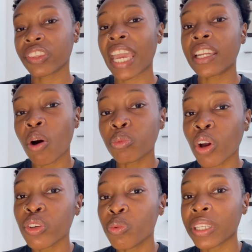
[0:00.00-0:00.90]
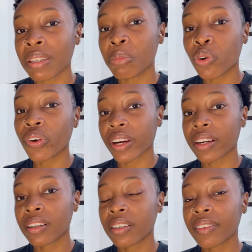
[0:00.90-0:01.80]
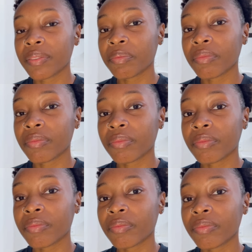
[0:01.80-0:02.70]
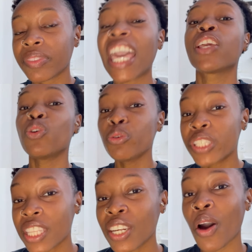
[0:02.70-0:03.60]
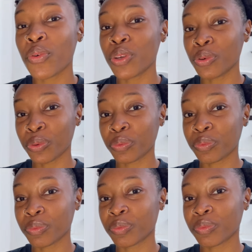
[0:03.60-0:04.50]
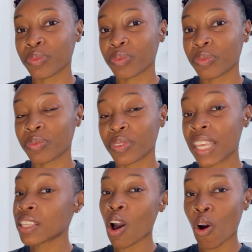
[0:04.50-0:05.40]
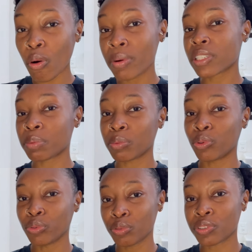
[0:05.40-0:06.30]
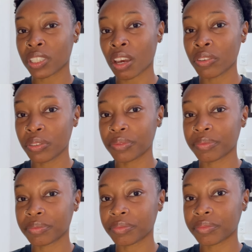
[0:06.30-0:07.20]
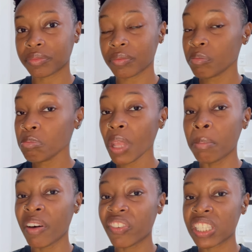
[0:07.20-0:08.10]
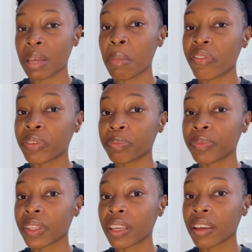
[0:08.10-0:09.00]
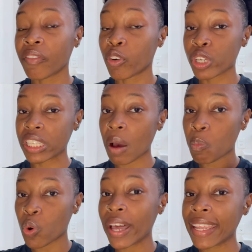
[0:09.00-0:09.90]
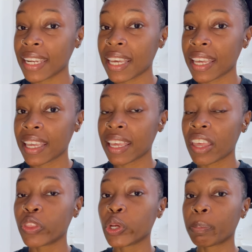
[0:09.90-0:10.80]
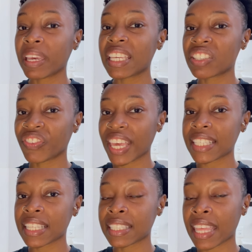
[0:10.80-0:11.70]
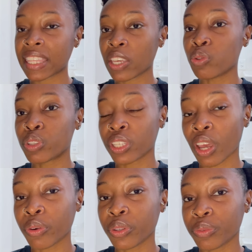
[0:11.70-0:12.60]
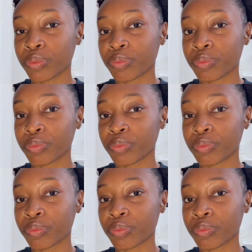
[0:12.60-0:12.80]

They don't know you anymore. They used to know you. It's a whole bunch of people who used to know you. But for some of them, for someone, their biggest flex is that they used to know you.